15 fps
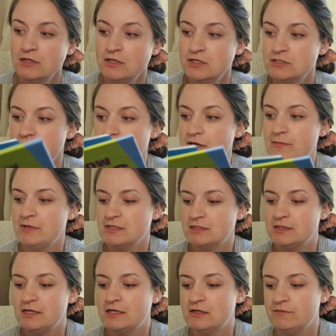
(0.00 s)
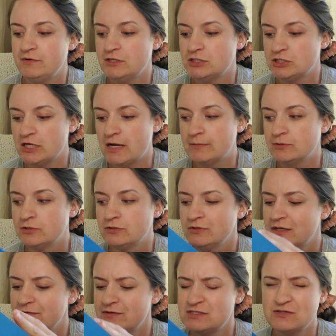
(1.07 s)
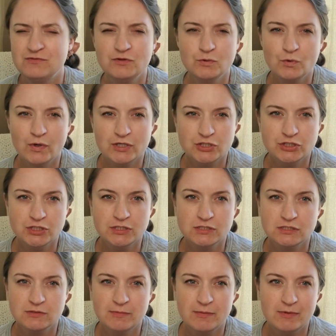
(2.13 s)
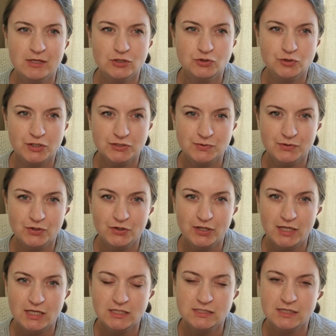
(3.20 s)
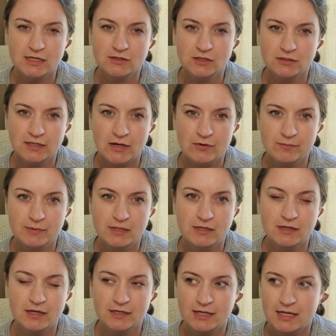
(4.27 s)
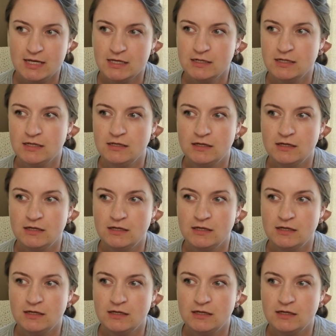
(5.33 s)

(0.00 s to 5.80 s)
So that means at the end of each chapter, it'll give us a few questions to maybe address with our kids. And I thought that would be kind of handy.